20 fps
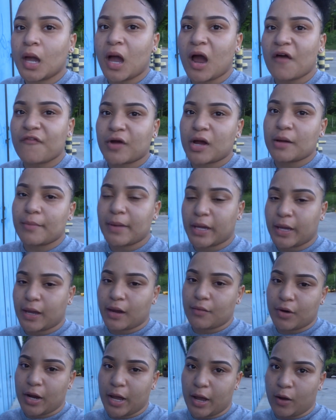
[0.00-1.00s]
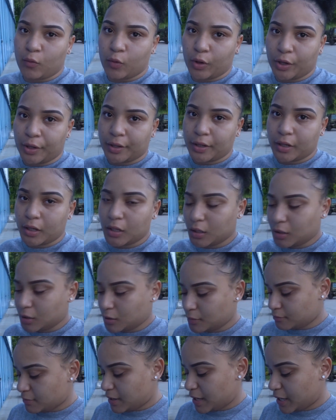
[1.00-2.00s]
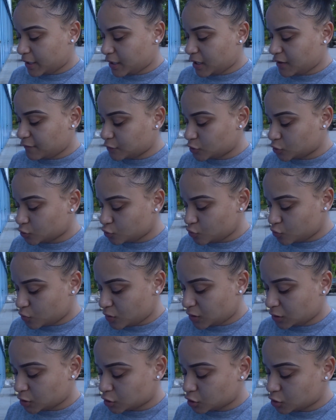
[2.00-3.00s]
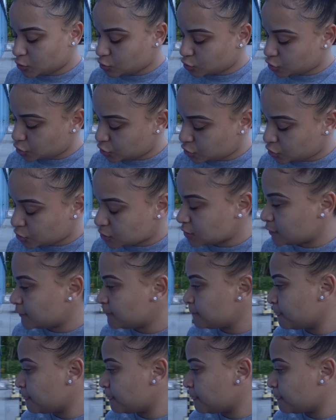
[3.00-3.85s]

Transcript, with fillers: I forgot my camera at work. I had gave it to one of the soldiers.